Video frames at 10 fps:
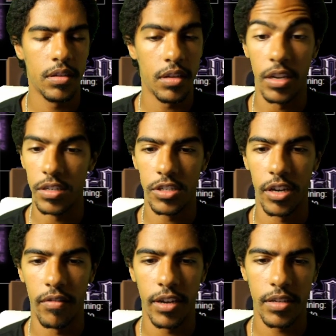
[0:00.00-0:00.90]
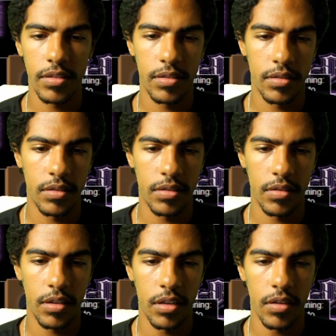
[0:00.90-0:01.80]
It is Giant Rex.
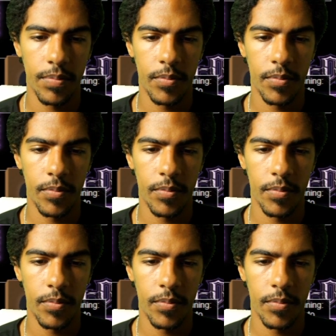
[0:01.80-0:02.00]
Okay.